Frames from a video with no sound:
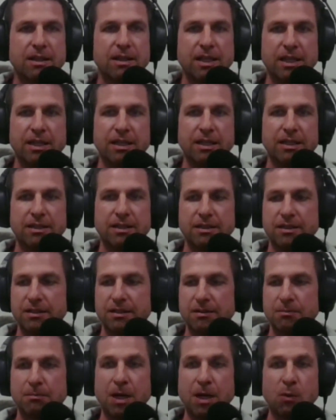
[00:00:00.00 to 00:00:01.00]
And
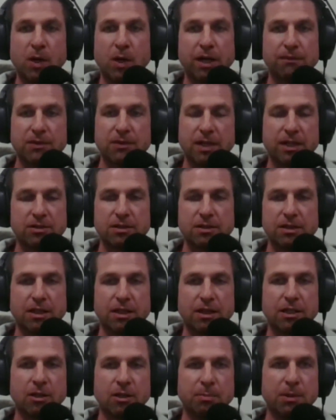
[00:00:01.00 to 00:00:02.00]
my wife's actually a
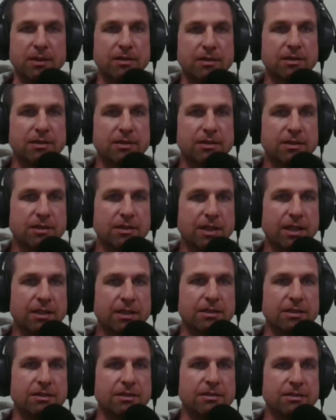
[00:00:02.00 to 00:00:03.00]
therapist, and